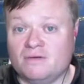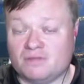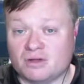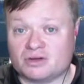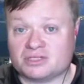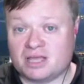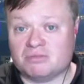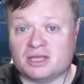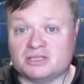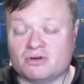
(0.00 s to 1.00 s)
Florida State
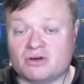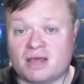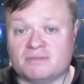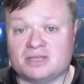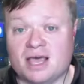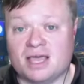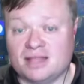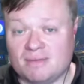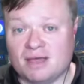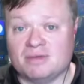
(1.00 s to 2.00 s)
plays Notre Dame tonight,
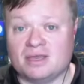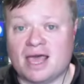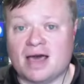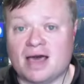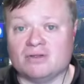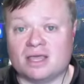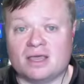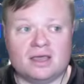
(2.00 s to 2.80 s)
they may be down. Like